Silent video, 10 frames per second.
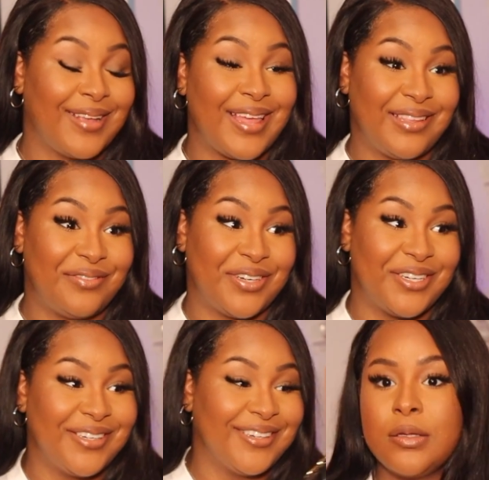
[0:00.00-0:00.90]
I love
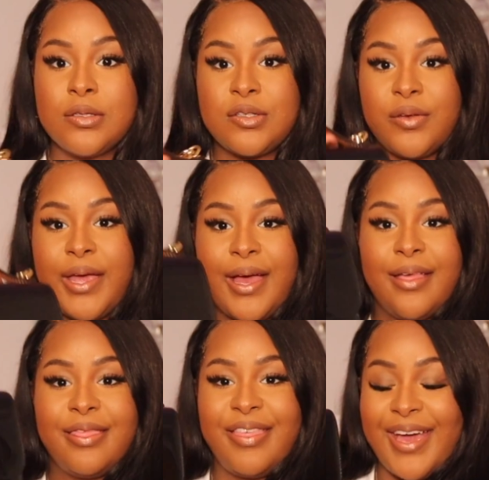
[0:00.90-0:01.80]
her. So
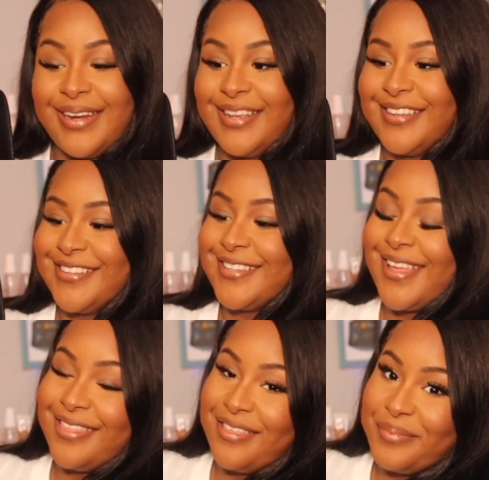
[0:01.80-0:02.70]
yeah, that is
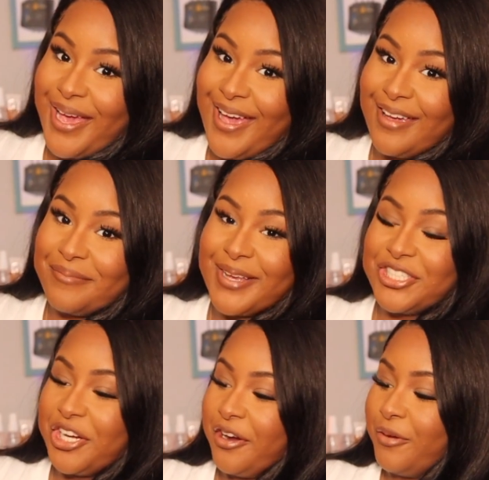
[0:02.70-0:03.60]
the bag, my
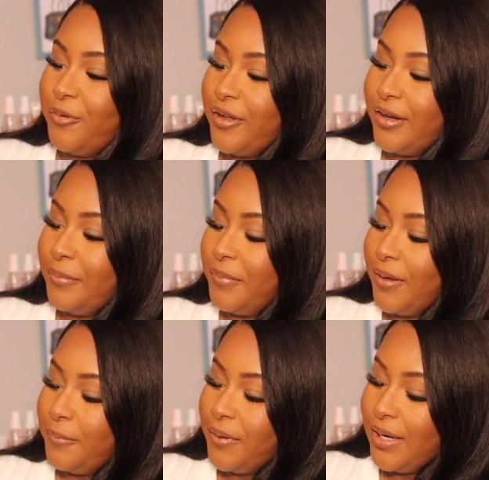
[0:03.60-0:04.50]
Cherrywood
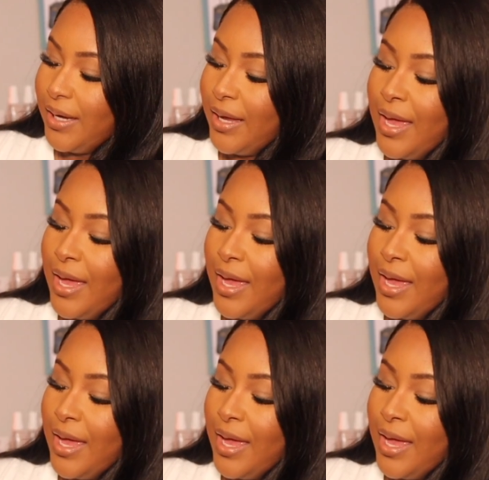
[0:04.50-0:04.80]
BB.